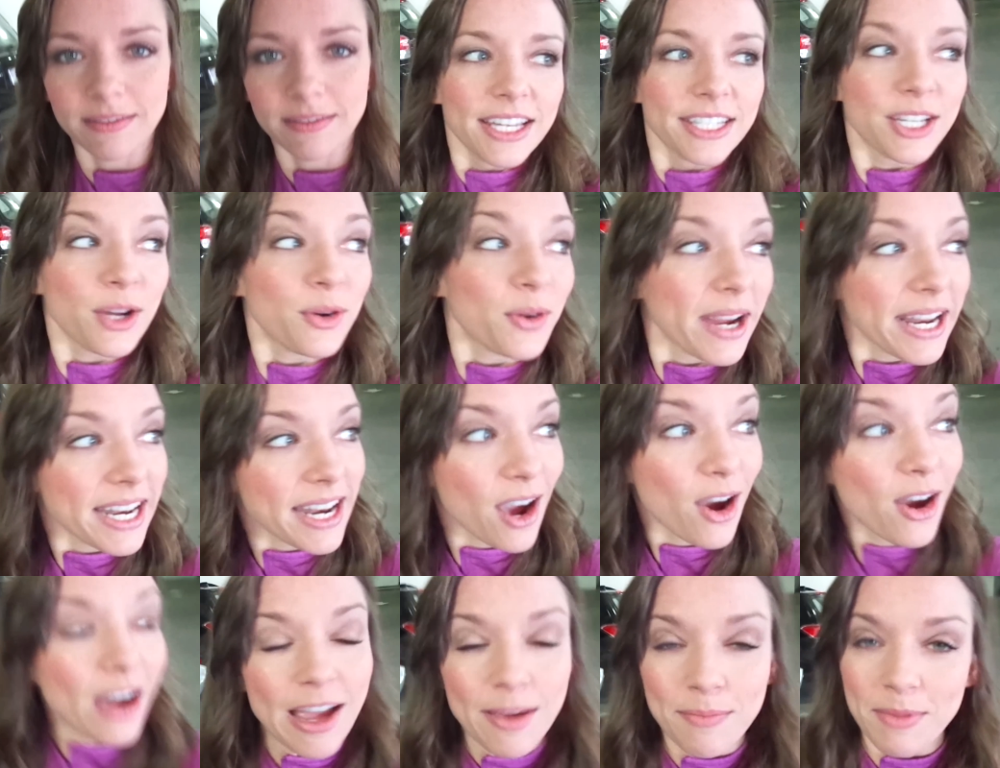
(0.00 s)
So right
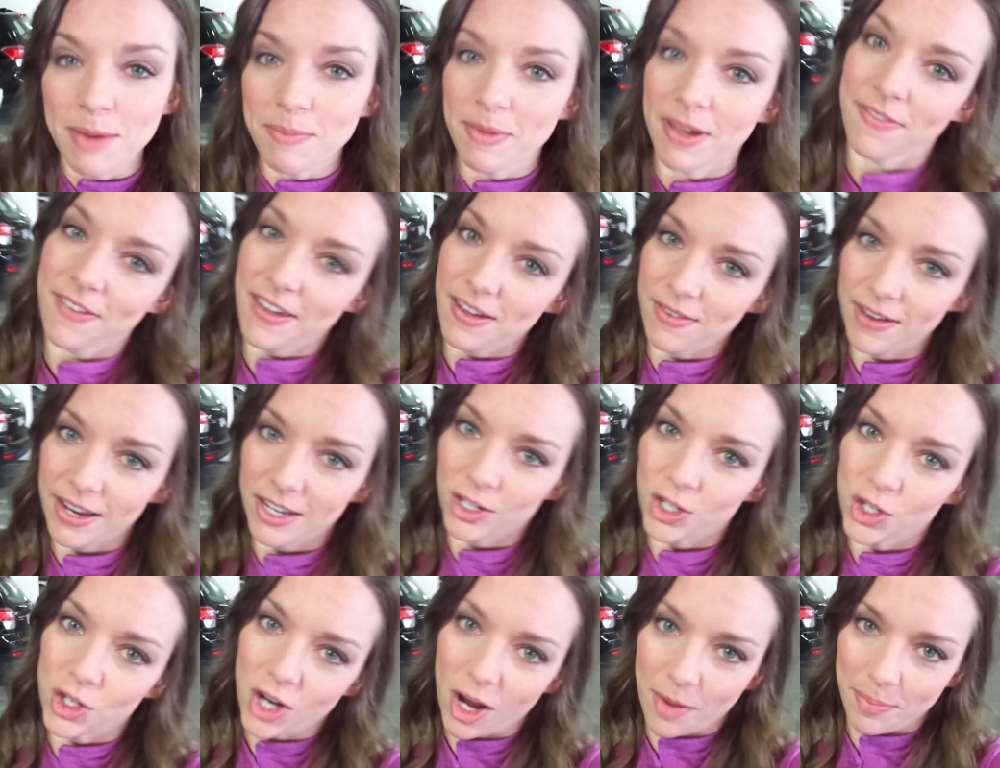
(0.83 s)
now I'm at my
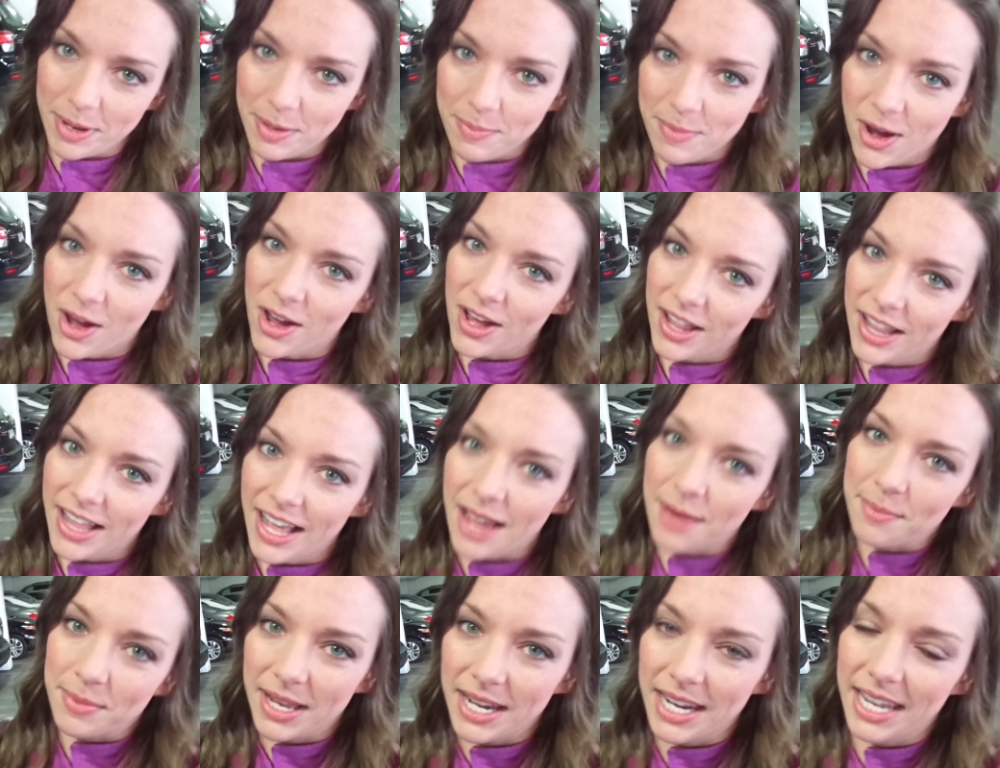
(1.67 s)
favorite shopping mall.
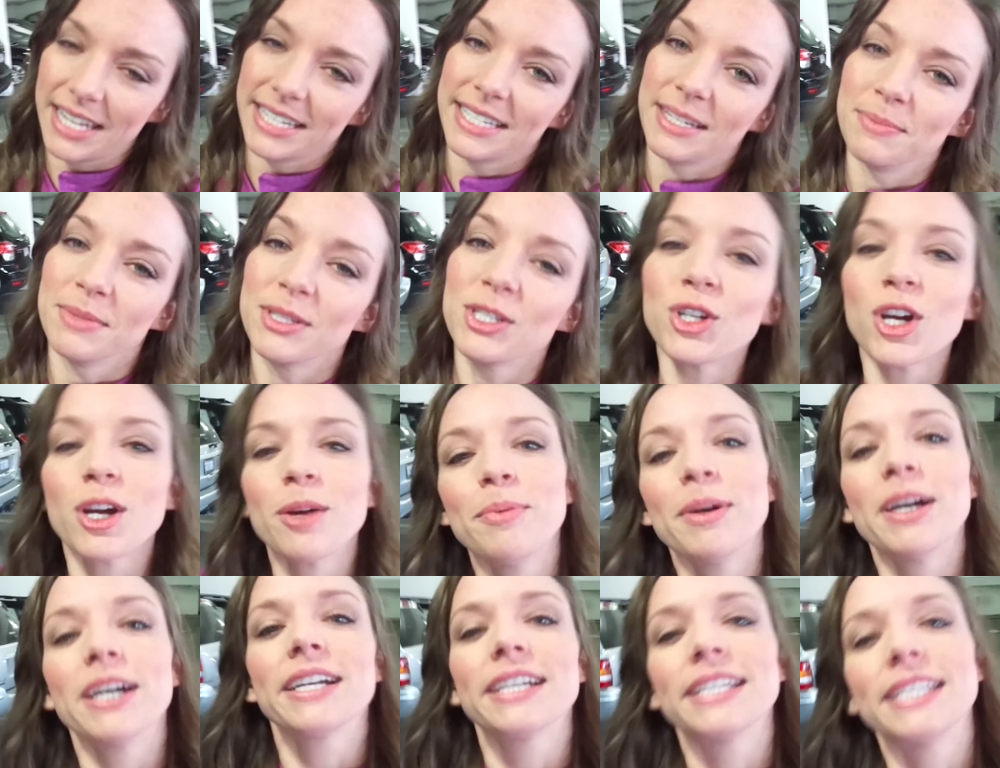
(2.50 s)
I'm gonna get some
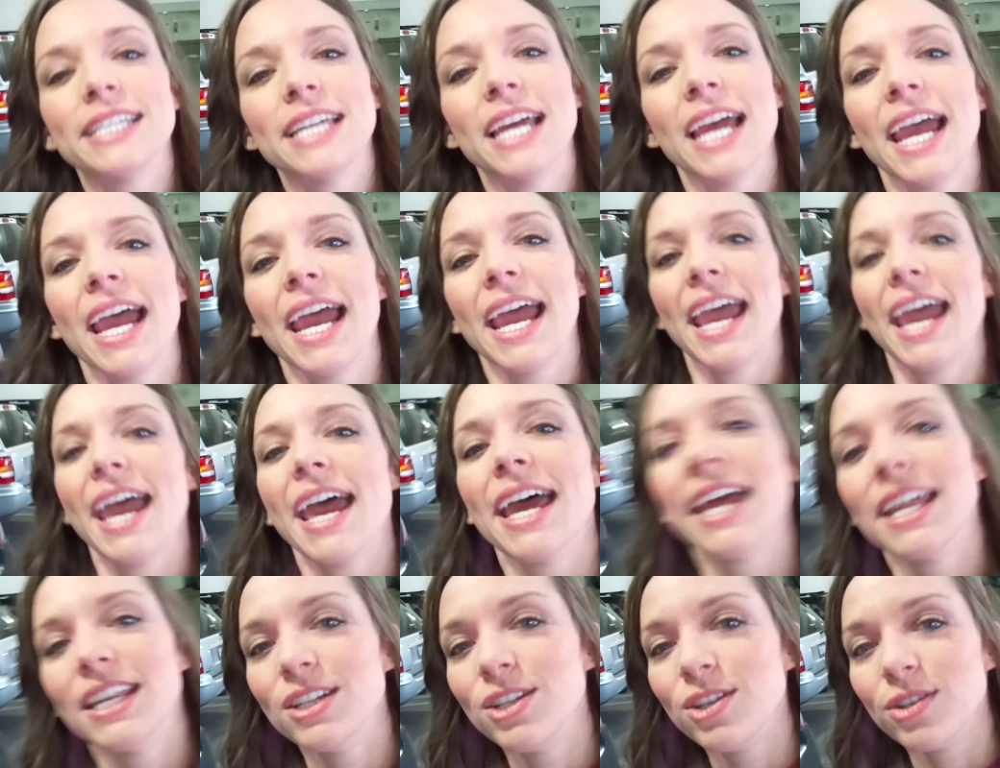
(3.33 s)
Starbucks
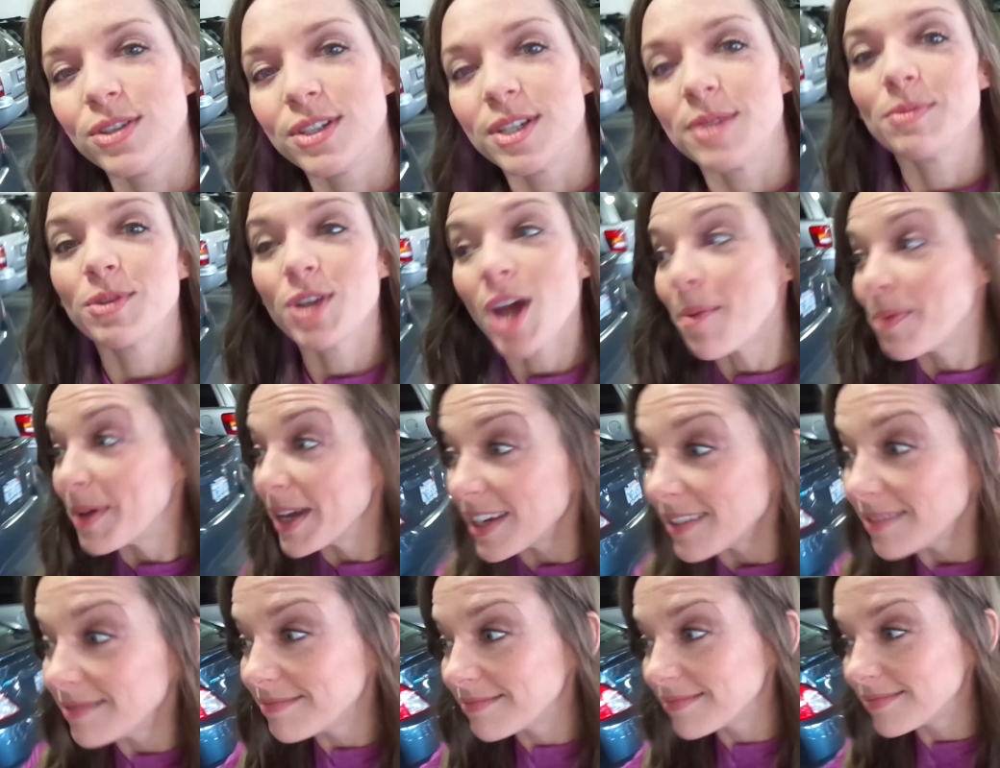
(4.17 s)
and do some
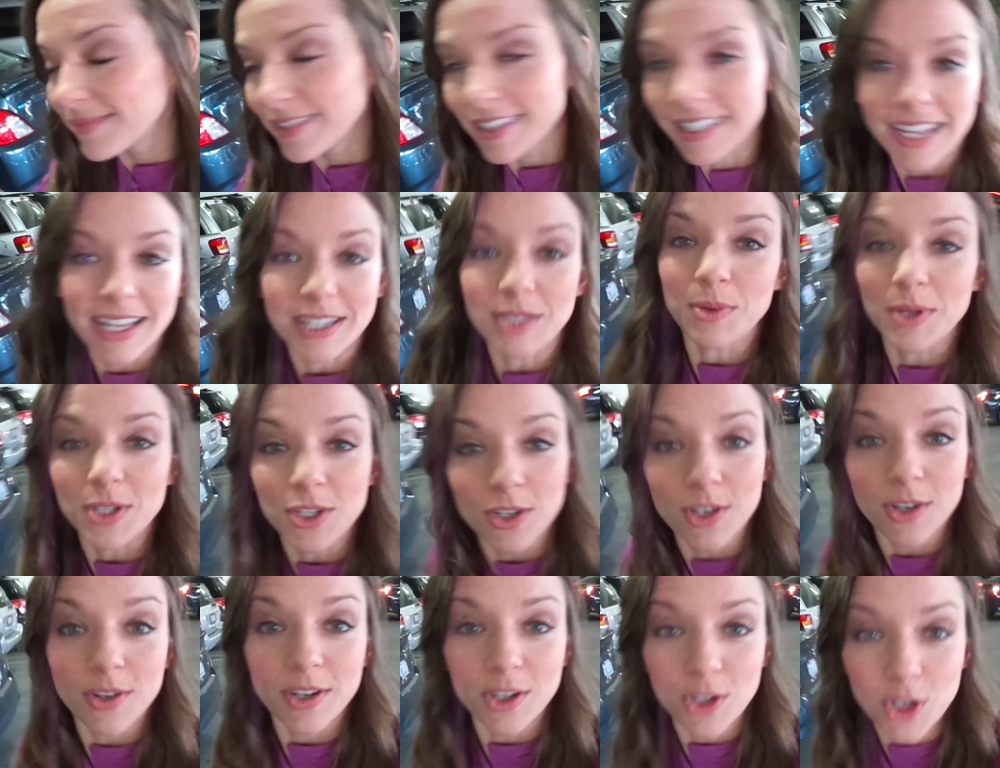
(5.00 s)
shopping, because that's what
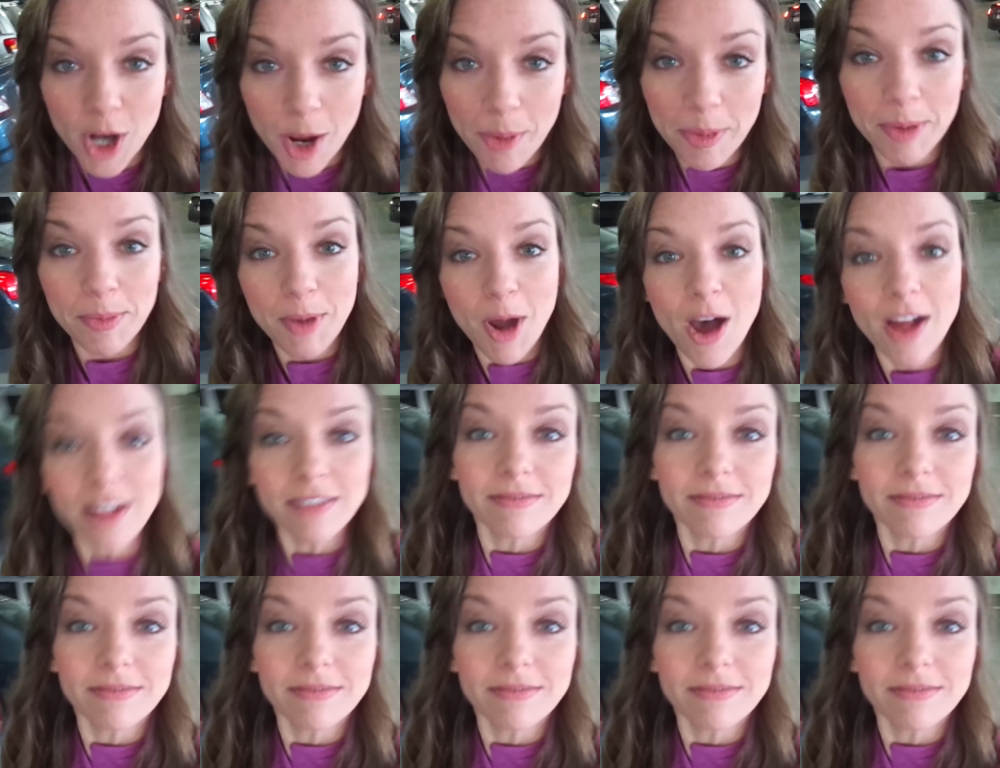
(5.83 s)
you do in a shopping mall.